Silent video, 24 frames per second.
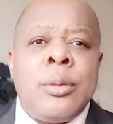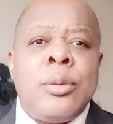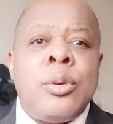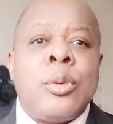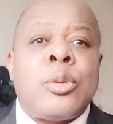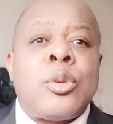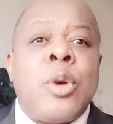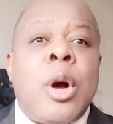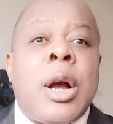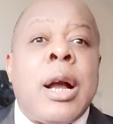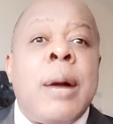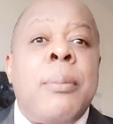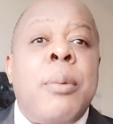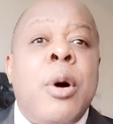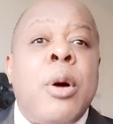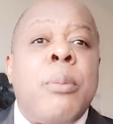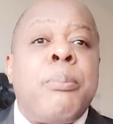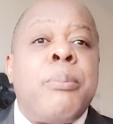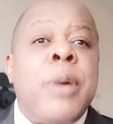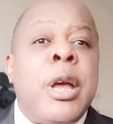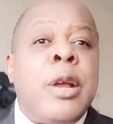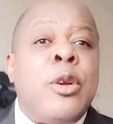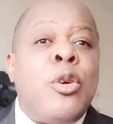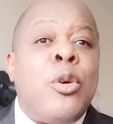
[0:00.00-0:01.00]
You talk
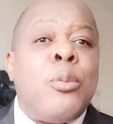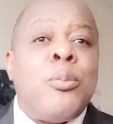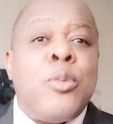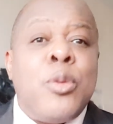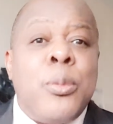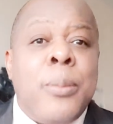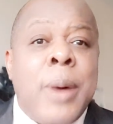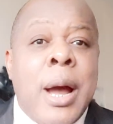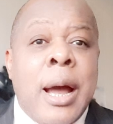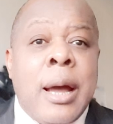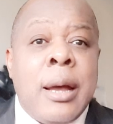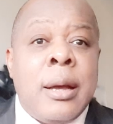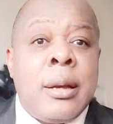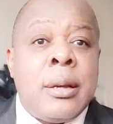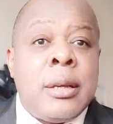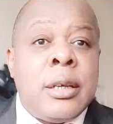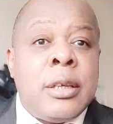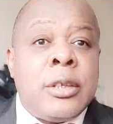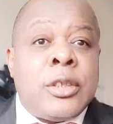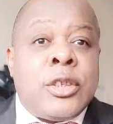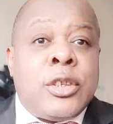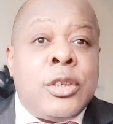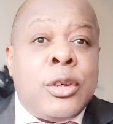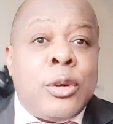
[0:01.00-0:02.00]
about Bello Buba,
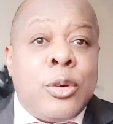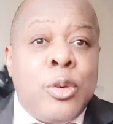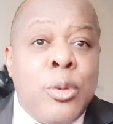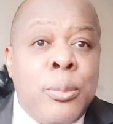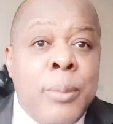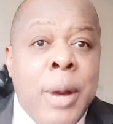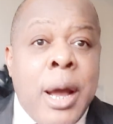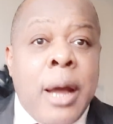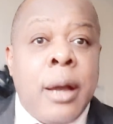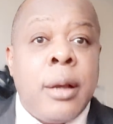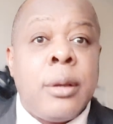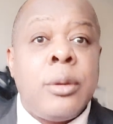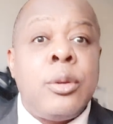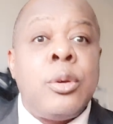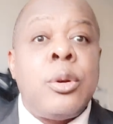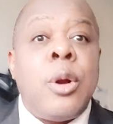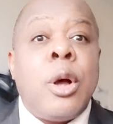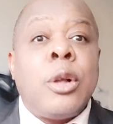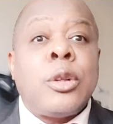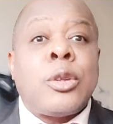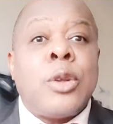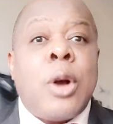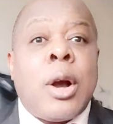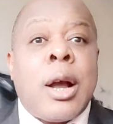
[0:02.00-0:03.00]
Chiruma. You
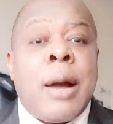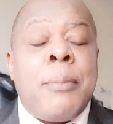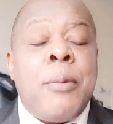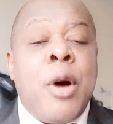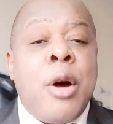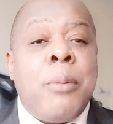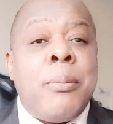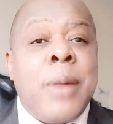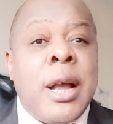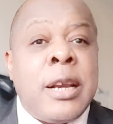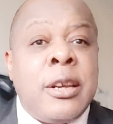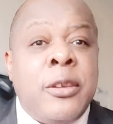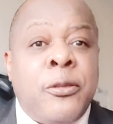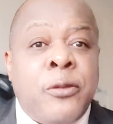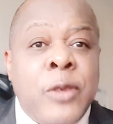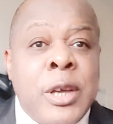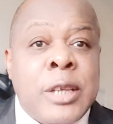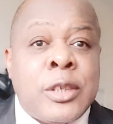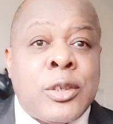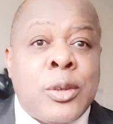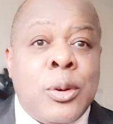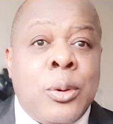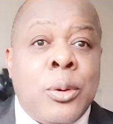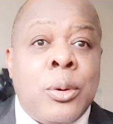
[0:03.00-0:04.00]
don't talk about
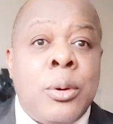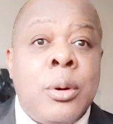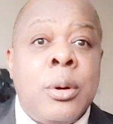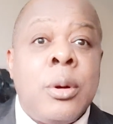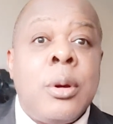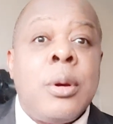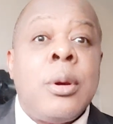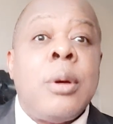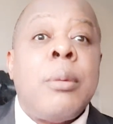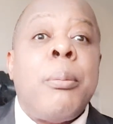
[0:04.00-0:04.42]
manifesto.